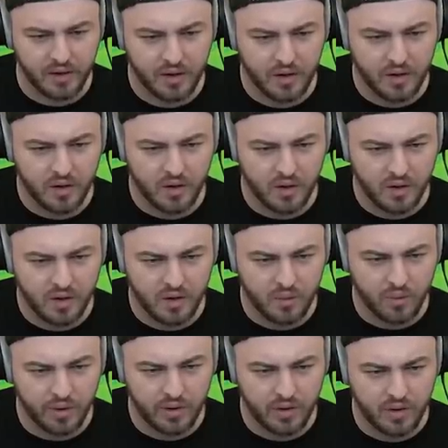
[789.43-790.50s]
What? No, don't
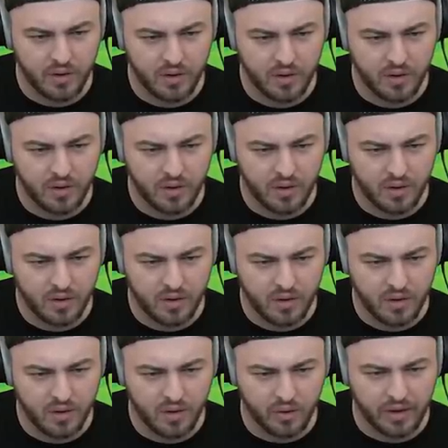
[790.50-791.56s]
tell him. You're not listening.
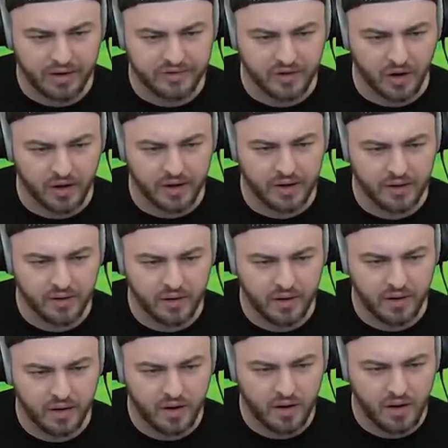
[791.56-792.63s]
Okay, sorry.
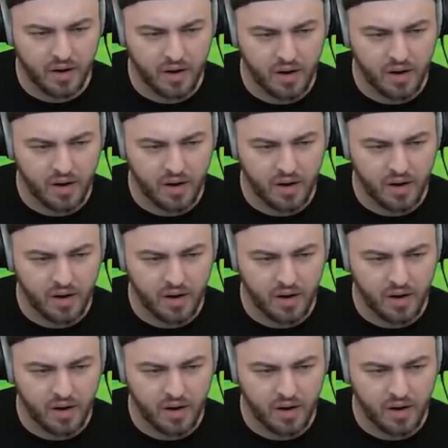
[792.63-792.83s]
Wait.